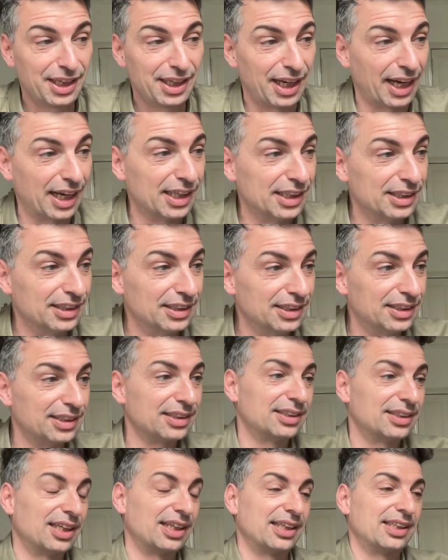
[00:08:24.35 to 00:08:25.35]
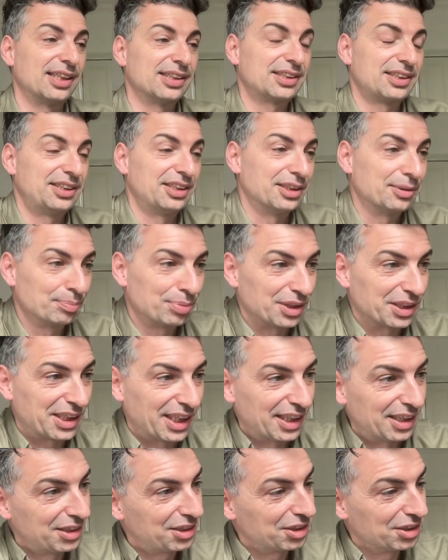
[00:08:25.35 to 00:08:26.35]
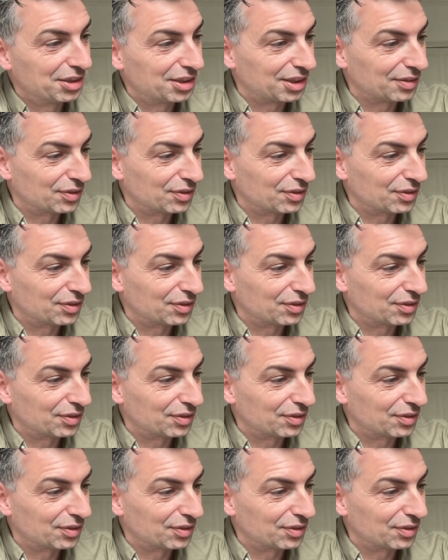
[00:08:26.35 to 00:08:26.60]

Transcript: And I guess the implications